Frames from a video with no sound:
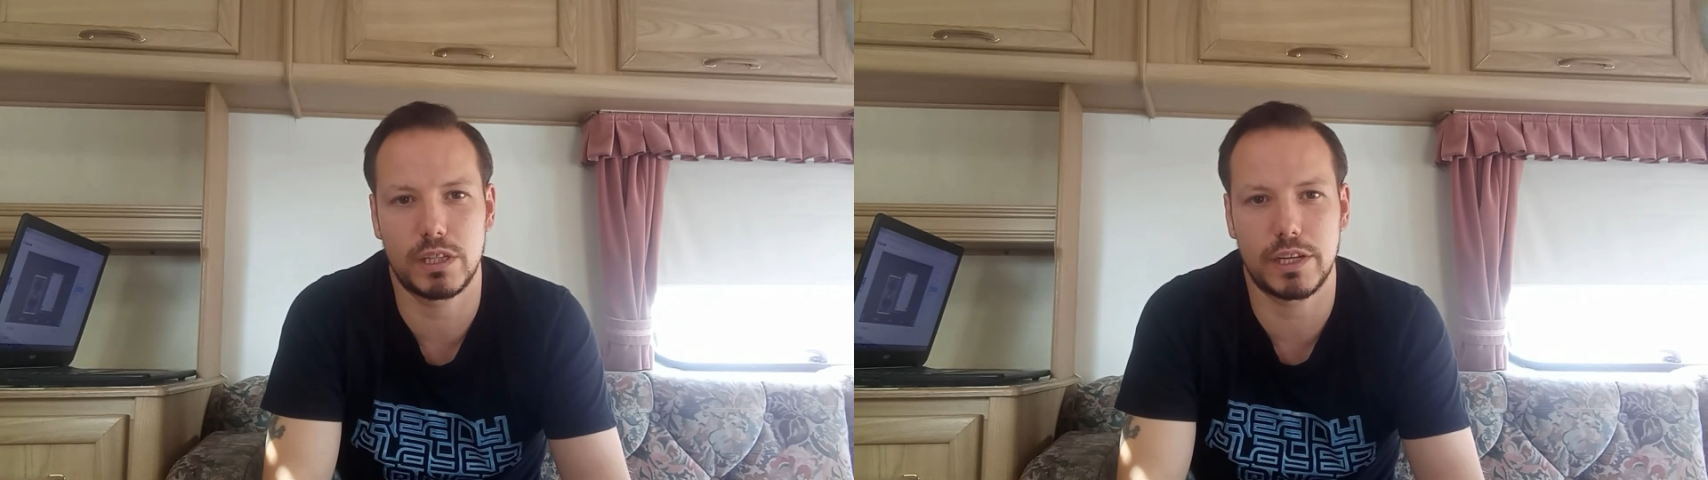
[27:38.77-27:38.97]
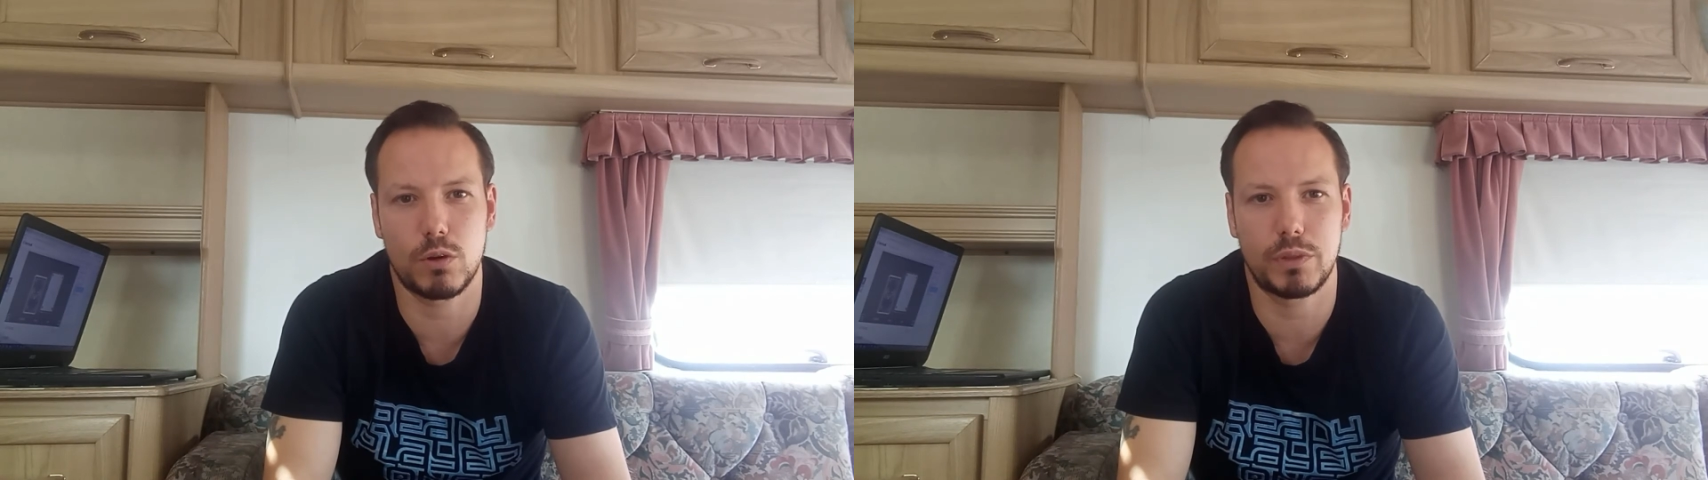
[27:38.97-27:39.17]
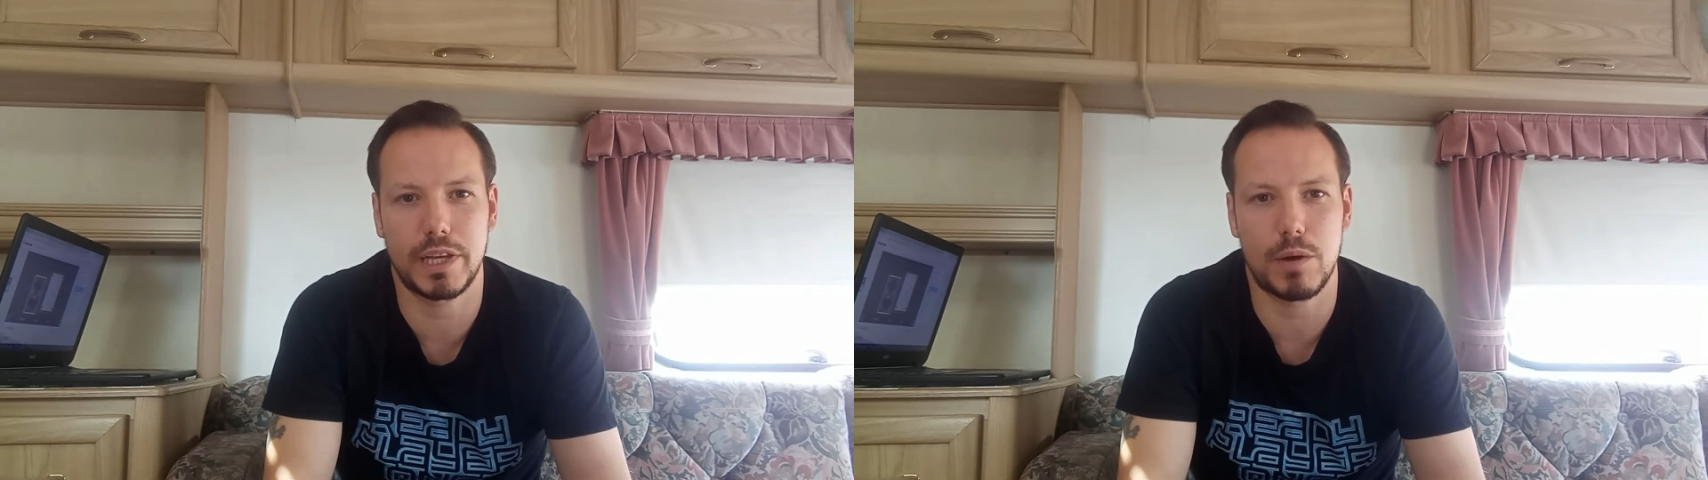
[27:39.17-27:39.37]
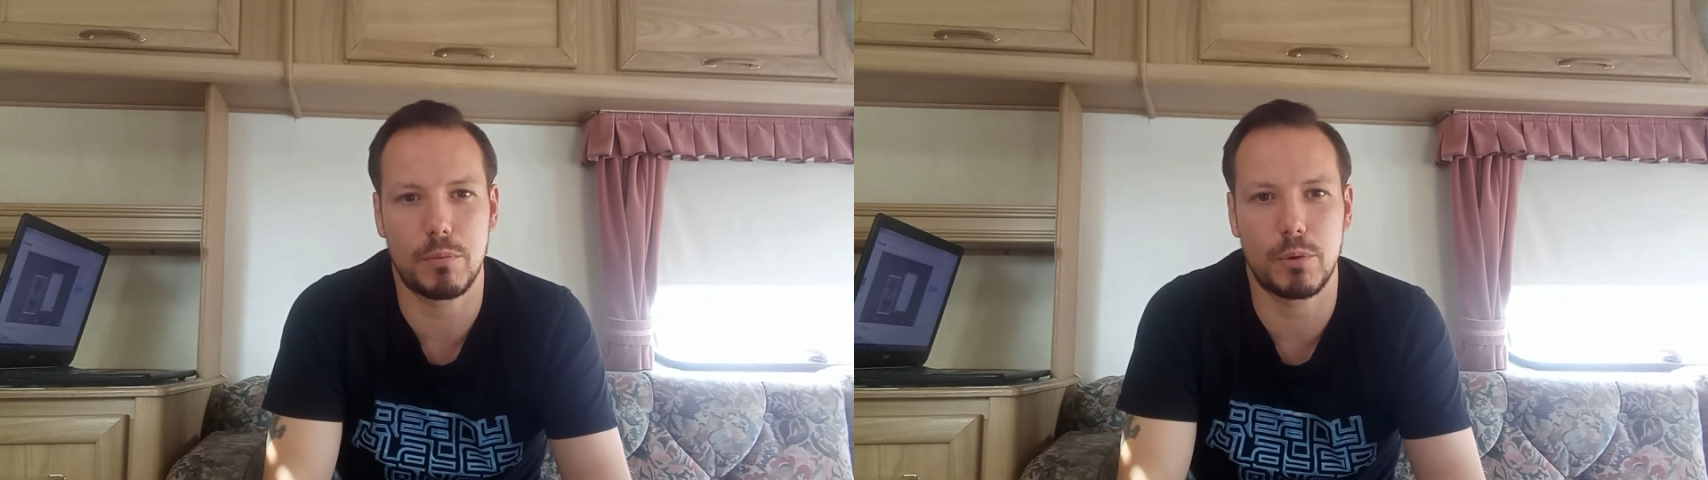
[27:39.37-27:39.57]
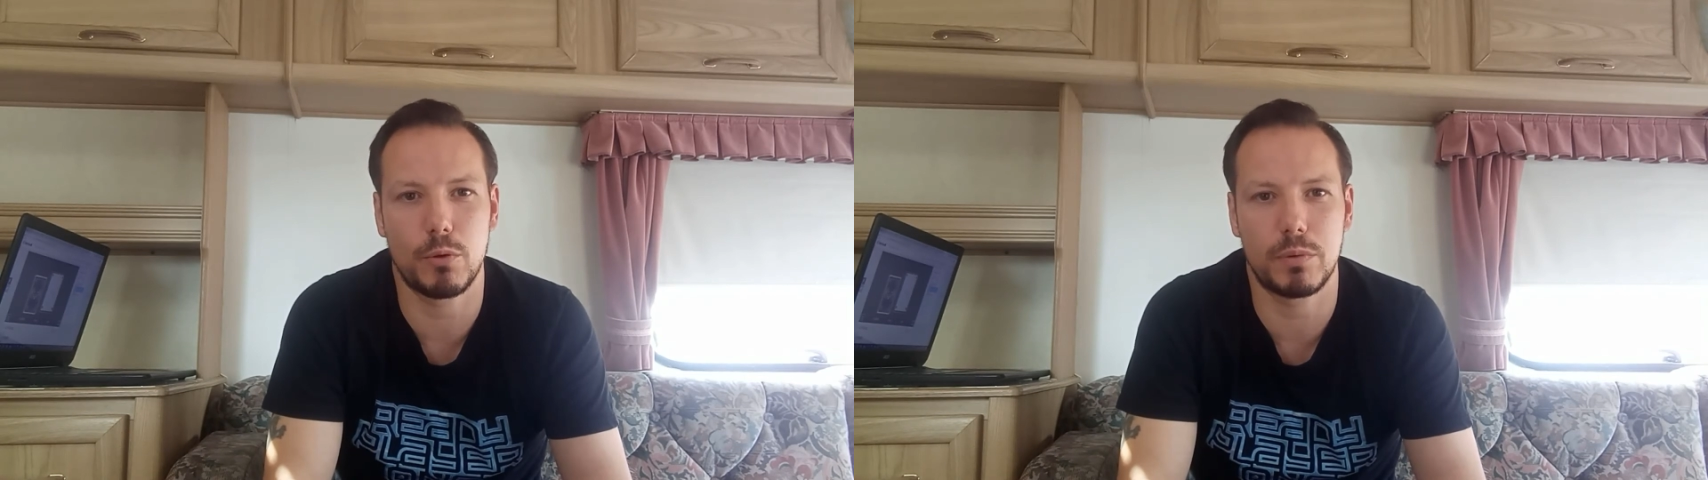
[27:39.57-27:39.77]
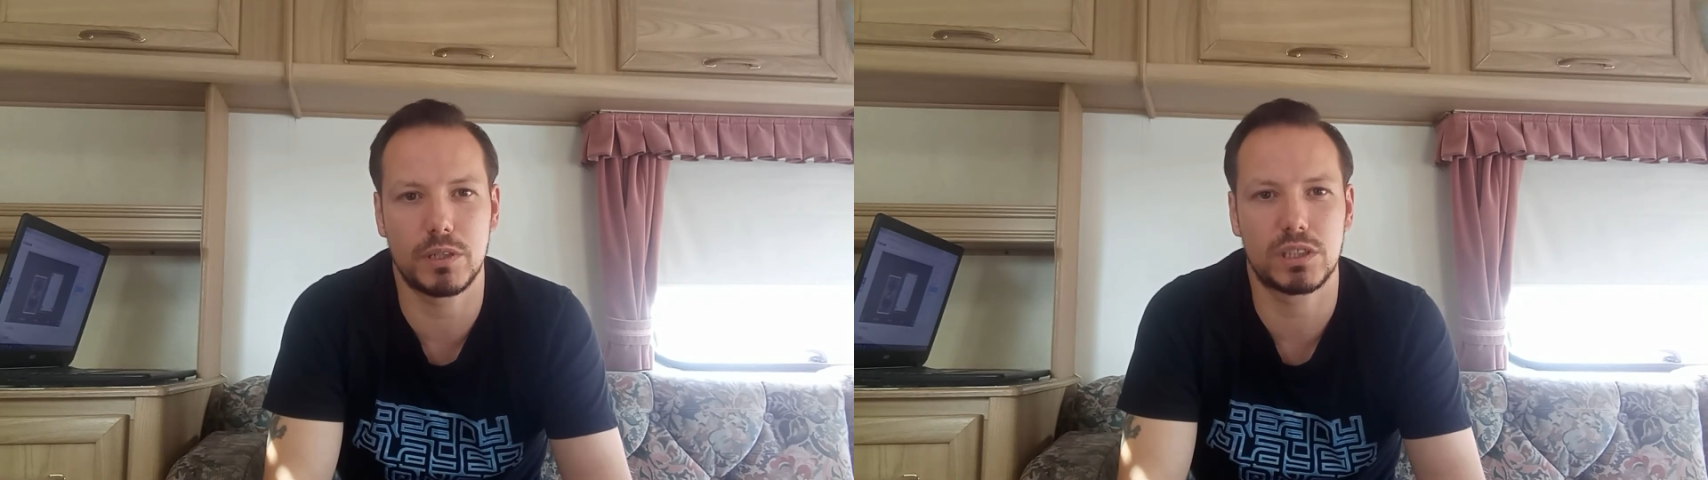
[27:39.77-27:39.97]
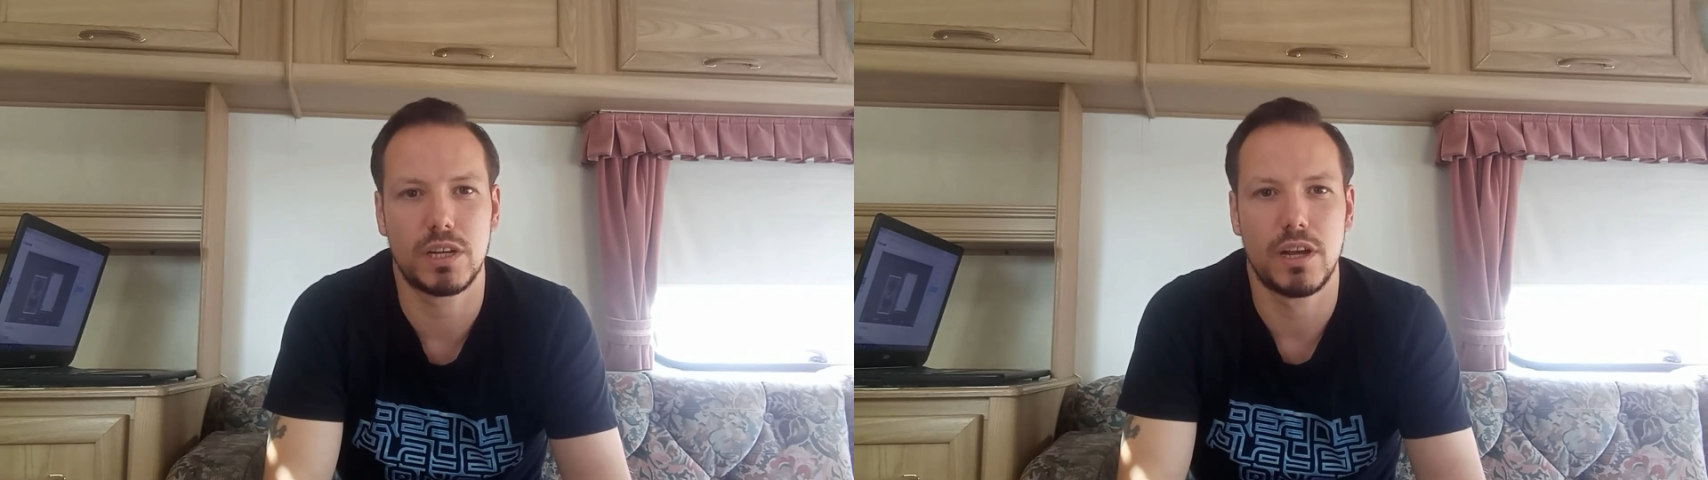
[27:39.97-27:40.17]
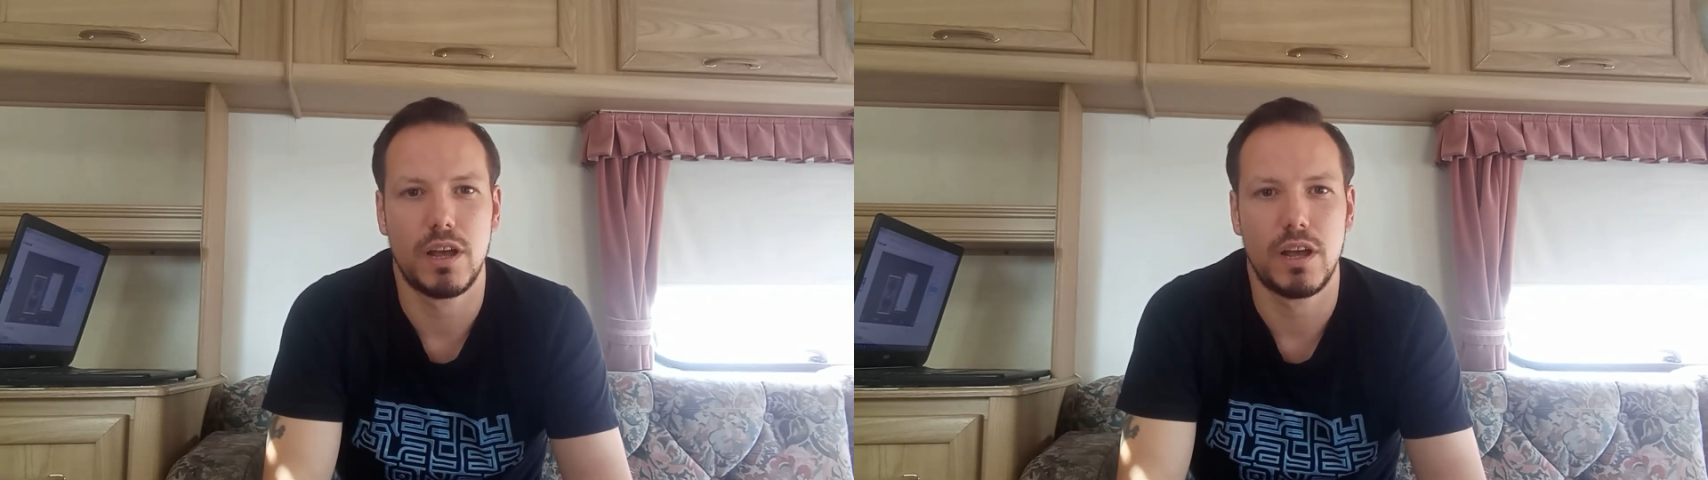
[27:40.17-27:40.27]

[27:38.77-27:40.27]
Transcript: They're called the Alma Boobies.